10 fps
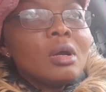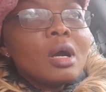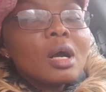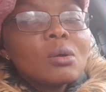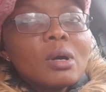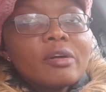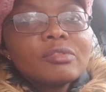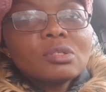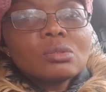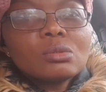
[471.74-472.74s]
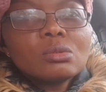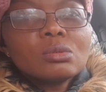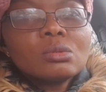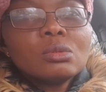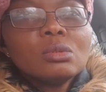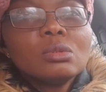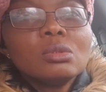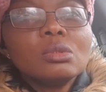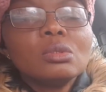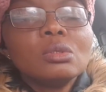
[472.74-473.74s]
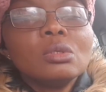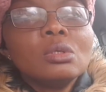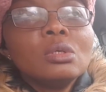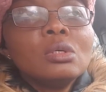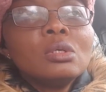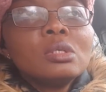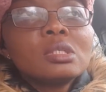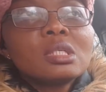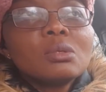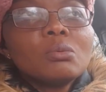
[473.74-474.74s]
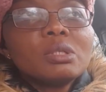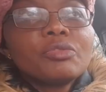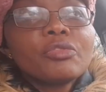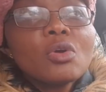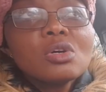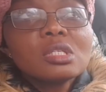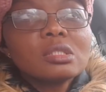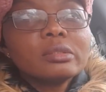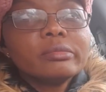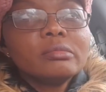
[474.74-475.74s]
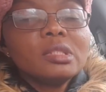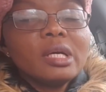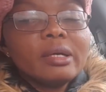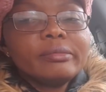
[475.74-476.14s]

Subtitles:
I'll have to stick with frozen. Yeah.